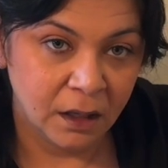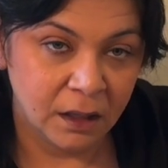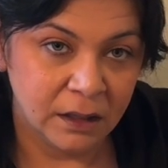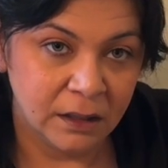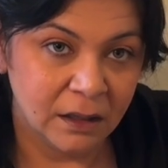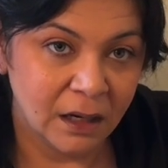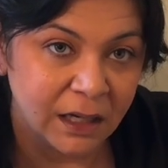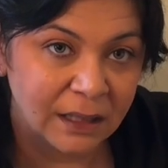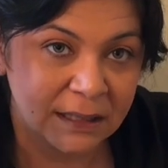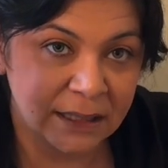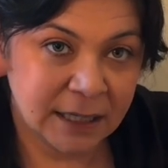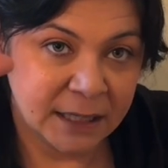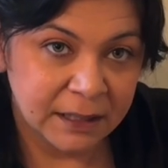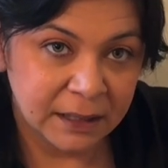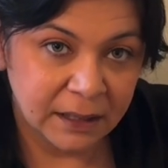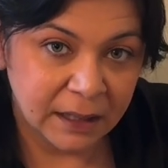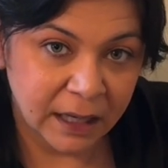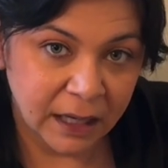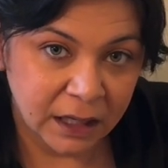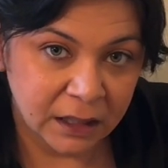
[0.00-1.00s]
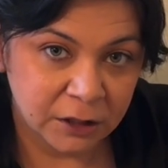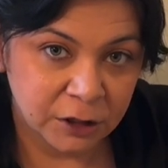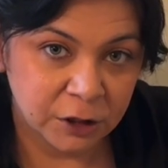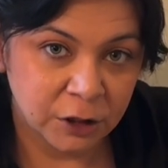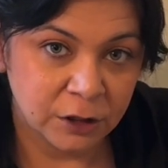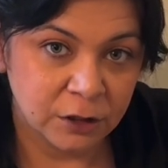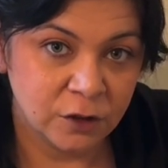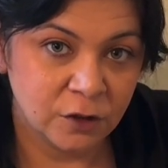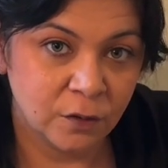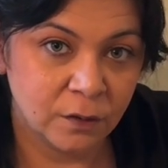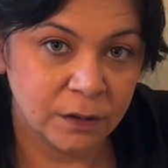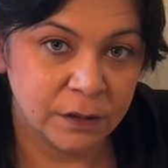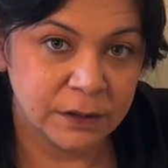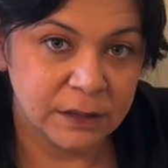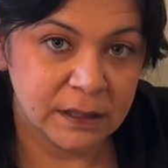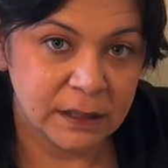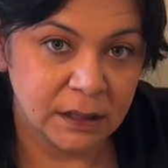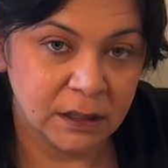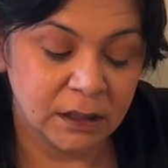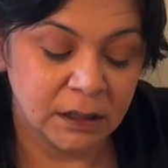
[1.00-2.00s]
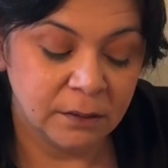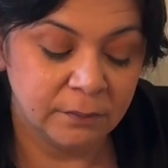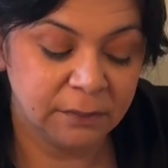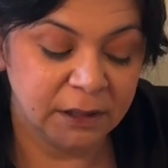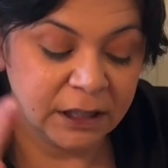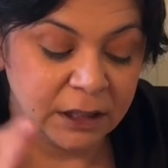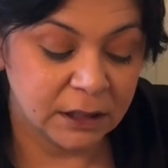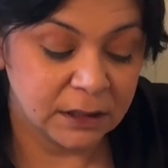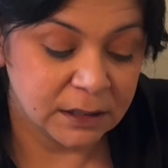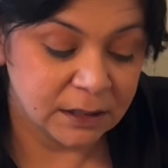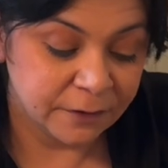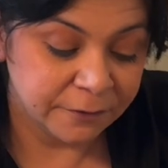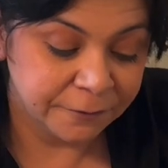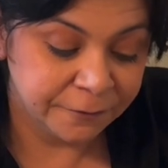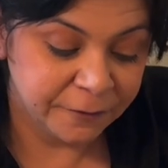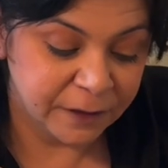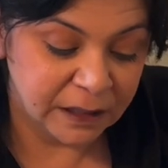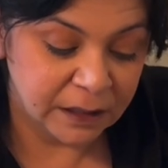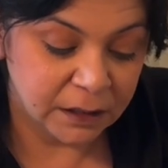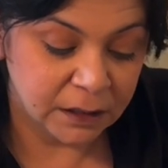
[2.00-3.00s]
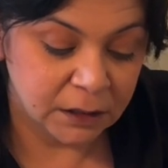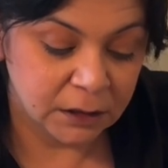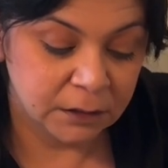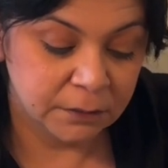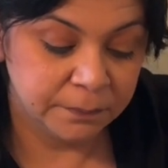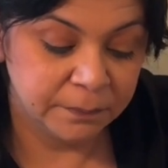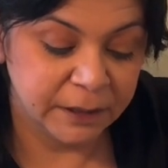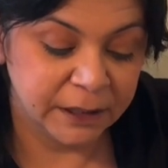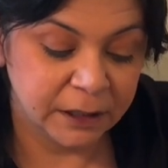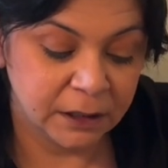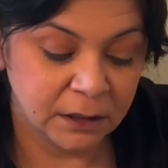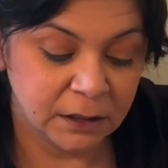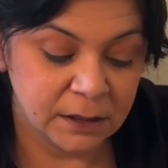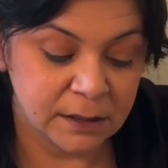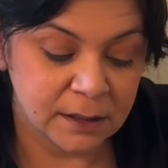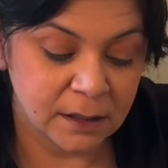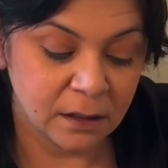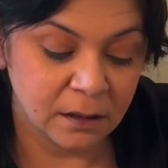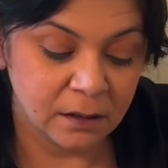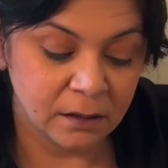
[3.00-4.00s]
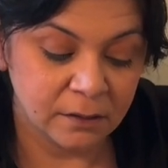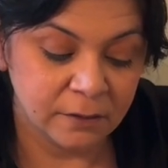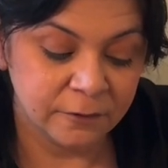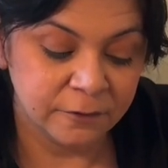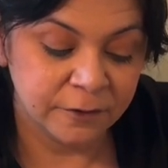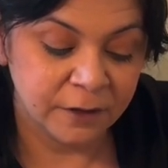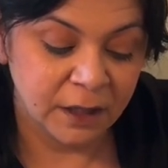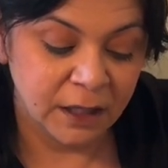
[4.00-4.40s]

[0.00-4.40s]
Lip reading: not taking action towards it because of fear, because of